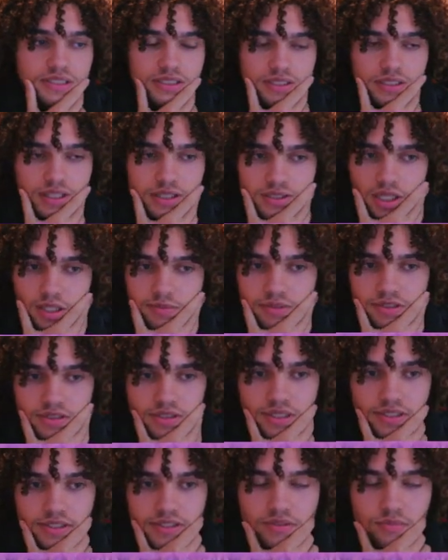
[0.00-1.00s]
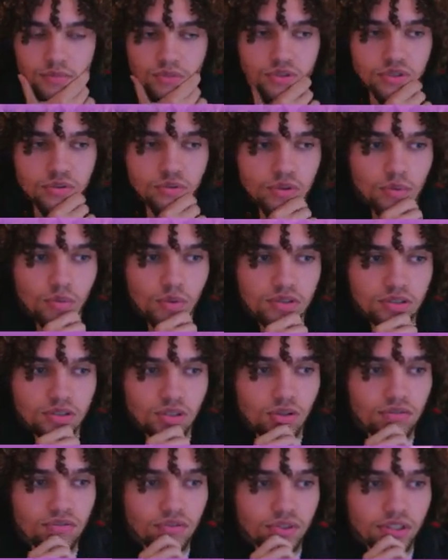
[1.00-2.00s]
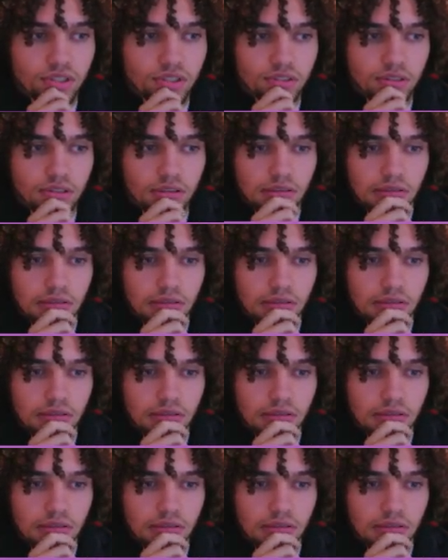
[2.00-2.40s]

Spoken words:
he does opt to stay in. We'll see what he wants to go for here.